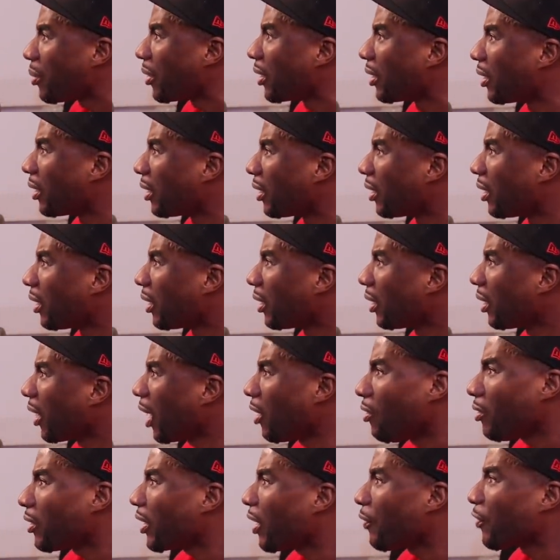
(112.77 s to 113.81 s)
That's it.
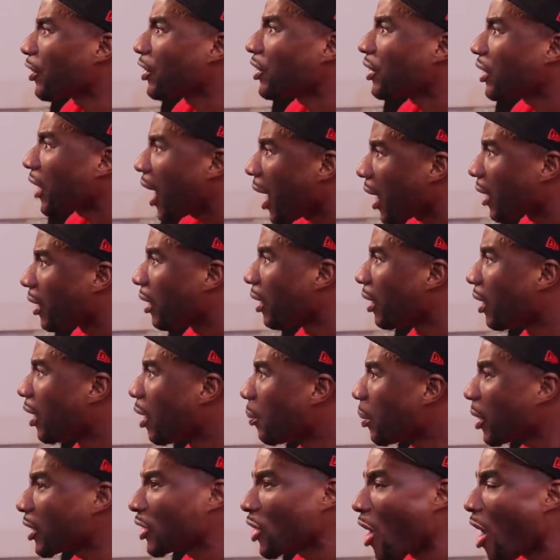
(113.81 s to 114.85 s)
I don't give a shit.
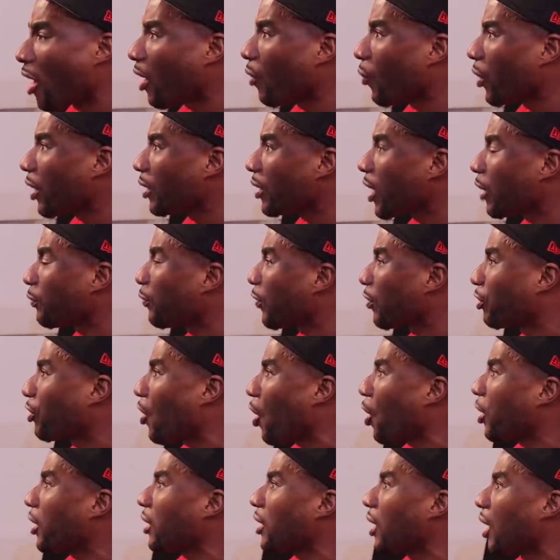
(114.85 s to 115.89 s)
Been talking with a list for
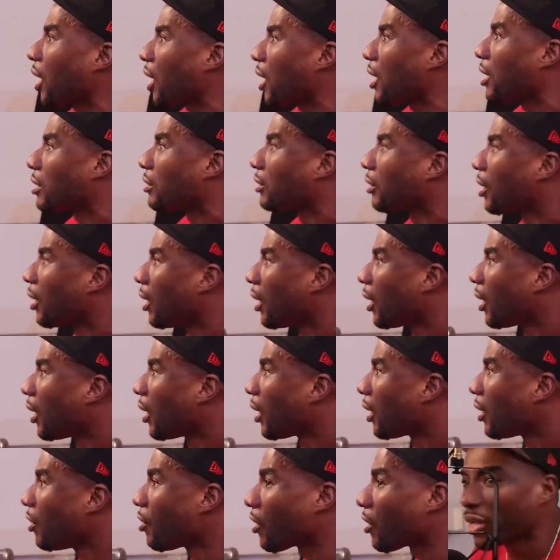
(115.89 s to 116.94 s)
30
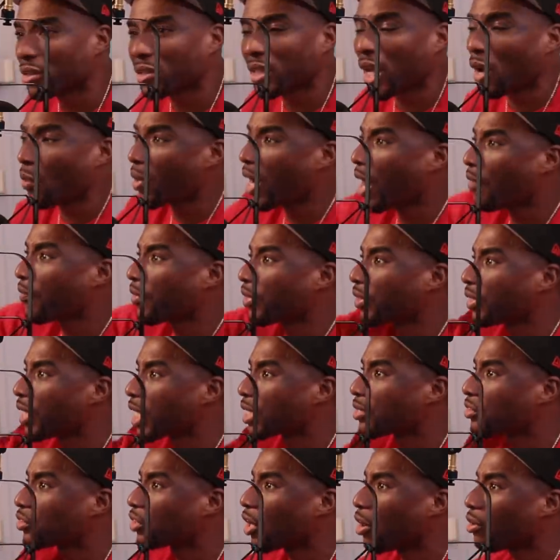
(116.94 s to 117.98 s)
years. can say whatever
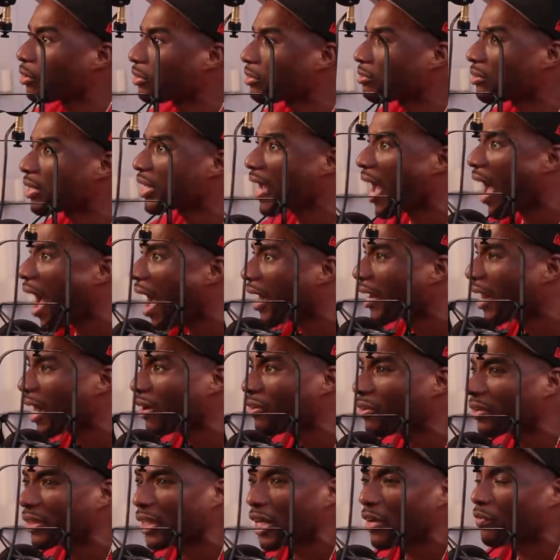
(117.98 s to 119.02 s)
list joke you got. I
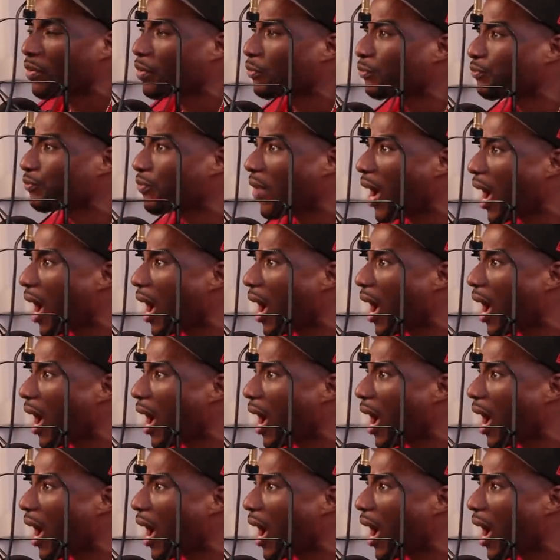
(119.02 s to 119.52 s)
don't give a fuck.